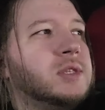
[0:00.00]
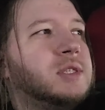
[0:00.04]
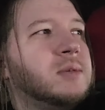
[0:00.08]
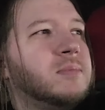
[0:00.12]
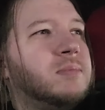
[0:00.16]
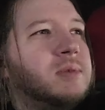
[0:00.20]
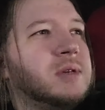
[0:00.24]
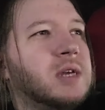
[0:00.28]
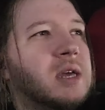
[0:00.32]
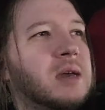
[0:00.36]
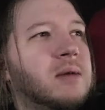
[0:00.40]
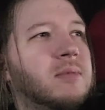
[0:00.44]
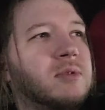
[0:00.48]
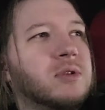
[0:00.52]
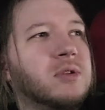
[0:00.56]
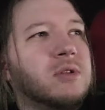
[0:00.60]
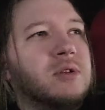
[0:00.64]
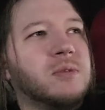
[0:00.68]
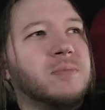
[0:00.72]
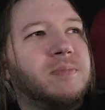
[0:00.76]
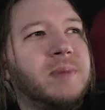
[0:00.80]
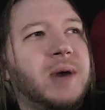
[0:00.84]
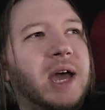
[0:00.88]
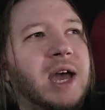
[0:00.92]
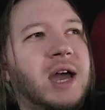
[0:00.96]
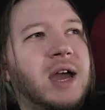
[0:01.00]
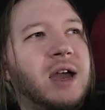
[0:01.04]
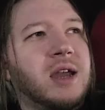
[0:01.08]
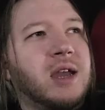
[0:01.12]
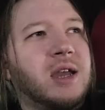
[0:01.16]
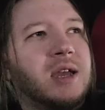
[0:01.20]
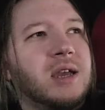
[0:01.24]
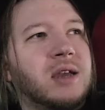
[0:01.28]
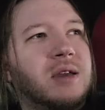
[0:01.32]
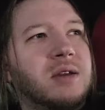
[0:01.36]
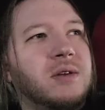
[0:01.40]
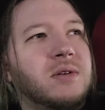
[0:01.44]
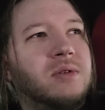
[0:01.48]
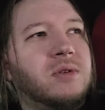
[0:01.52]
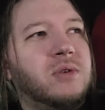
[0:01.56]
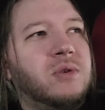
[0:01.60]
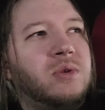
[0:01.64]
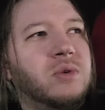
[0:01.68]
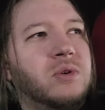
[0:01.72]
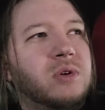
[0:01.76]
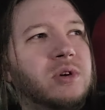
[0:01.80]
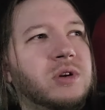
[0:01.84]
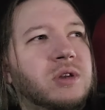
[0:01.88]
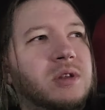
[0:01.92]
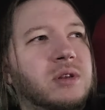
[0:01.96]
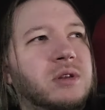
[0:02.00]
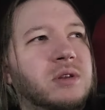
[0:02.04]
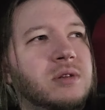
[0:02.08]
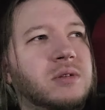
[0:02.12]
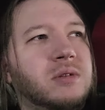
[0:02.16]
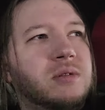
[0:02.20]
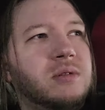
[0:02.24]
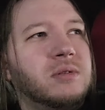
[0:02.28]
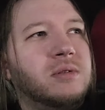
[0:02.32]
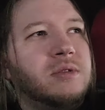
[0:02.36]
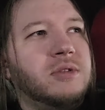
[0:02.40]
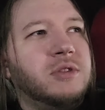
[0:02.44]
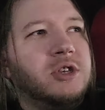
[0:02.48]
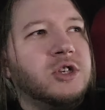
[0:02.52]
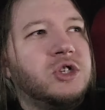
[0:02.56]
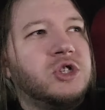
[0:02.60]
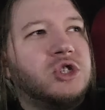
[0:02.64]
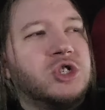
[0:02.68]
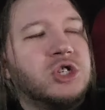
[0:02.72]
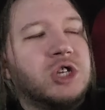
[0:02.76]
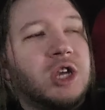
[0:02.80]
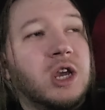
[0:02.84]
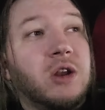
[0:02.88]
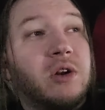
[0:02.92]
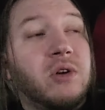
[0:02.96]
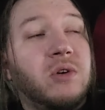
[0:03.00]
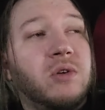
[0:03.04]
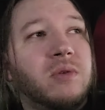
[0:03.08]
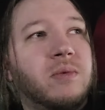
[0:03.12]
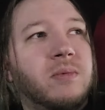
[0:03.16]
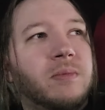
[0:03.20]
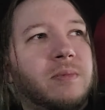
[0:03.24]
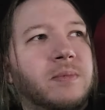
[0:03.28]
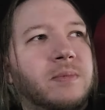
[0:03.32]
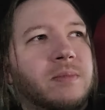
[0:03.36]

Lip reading: be able to look back on this channel